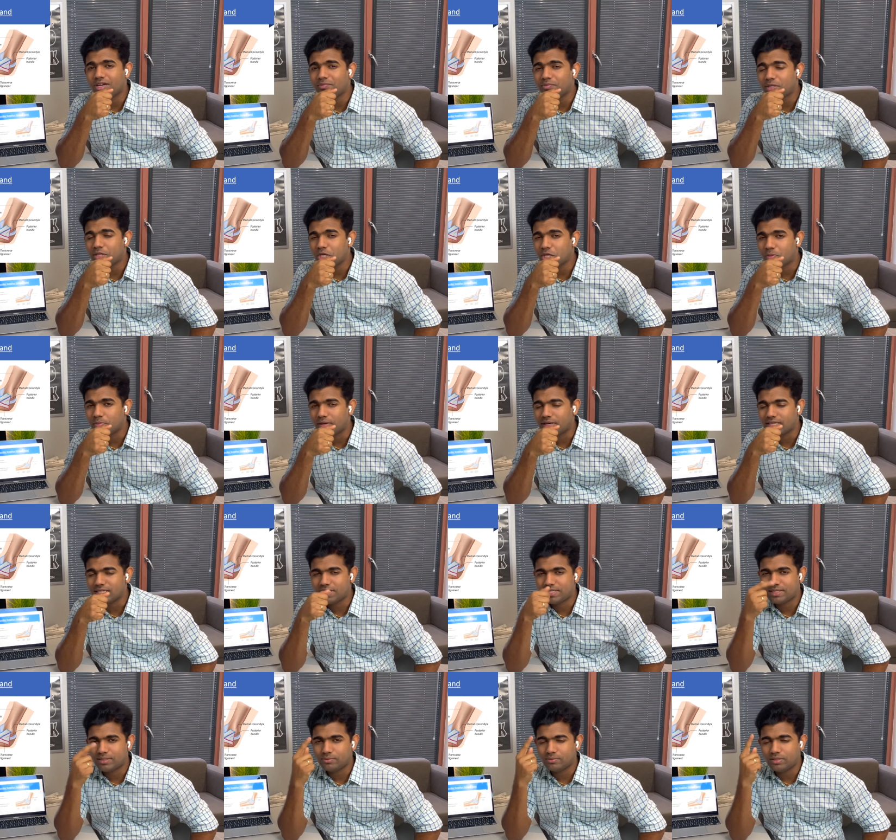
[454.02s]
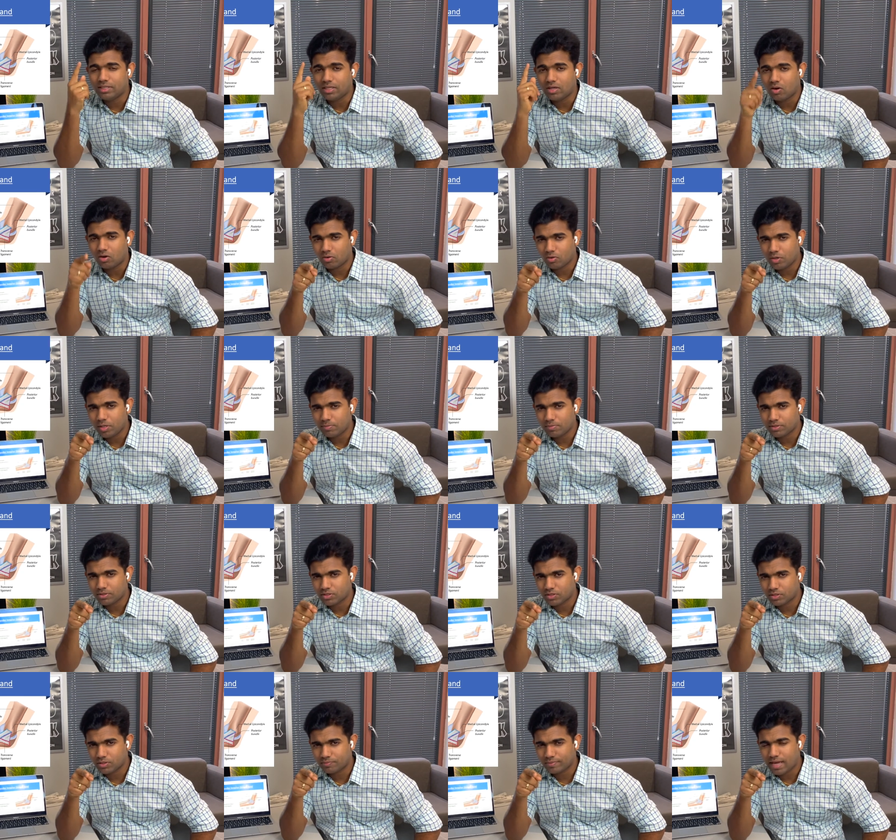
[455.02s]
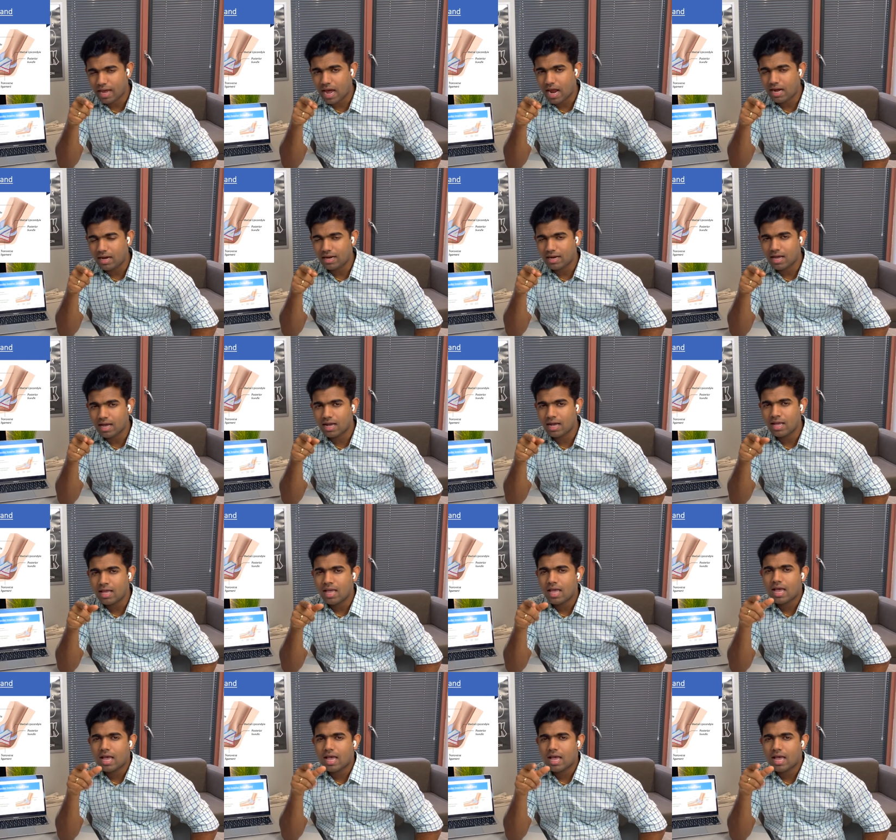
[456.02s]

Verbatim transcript: humerus to the coronoid process of the ulna,